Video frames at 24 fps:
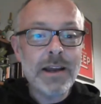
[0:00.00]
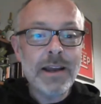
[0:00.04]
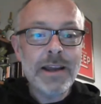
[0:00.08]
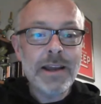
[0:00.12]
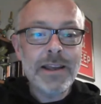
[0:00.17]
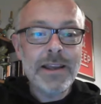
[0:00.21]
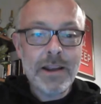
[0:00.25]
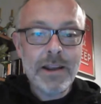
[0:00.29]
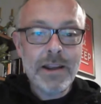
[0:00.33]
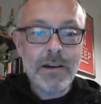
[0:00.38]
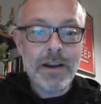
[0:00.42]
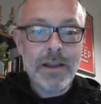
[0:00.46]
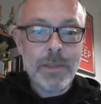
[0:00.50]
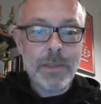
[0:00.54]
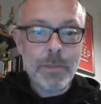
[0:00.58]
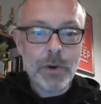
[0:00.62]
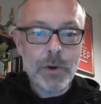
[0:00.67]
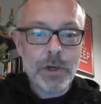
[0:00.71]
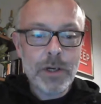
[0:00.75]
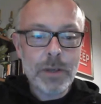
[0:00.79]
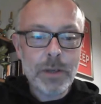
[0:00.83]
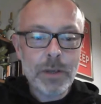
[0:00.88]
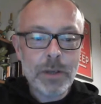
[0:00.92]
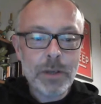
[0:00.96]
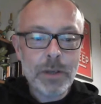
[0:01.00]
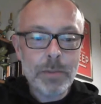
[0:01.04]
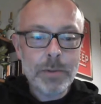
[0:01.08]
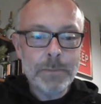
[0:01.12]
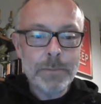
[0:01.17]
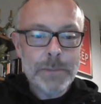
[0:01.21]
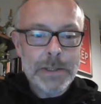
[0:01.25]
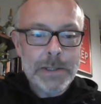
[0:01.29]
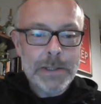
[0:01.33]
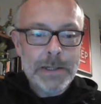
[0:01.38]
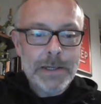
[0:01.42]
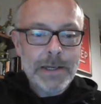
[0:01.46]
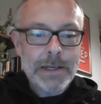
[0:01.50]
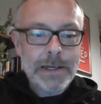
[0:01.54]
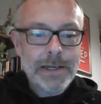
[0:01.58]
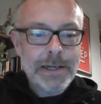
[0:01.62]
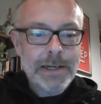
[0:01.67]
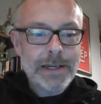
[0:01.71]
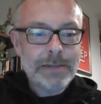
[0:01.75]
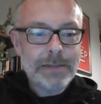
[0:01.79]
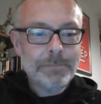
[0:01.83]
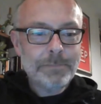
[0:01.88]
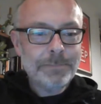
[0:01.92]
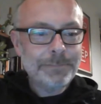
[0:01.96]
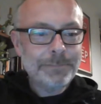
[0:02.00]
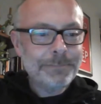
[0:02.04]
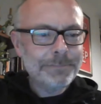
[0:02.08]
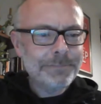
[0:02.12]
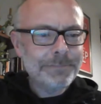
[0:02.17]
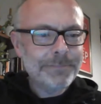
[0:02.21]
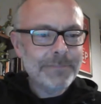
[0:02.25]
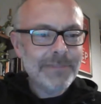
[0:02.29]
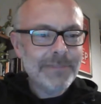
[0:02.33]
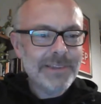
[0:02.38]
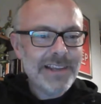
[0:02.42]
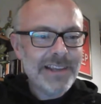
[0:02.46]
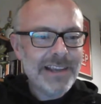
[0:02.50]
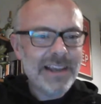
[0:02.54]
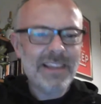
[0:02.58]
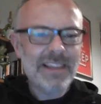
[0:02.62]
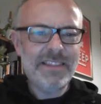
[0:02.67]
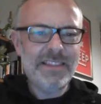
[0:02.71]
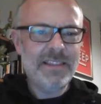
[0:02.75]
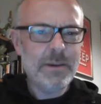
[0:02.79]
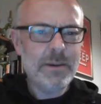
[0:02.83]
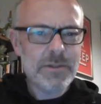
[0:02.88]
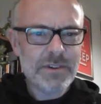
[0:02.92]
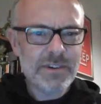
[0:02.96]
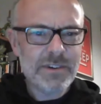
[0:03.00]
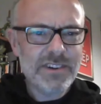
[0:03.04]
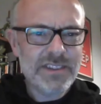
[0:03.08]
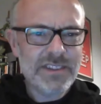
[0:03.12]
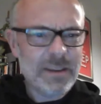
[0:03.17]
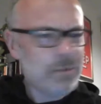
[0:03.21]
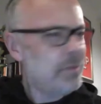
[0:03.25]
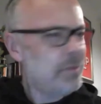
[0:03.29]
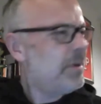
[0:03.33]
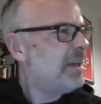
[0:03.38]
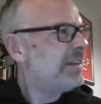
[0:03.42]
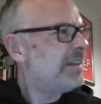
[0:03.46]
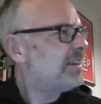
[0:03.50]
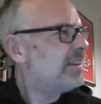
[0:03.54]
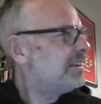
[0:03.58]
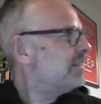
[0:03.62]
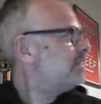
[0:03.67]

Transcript: here in the book club. Yeah, that was really well, didn't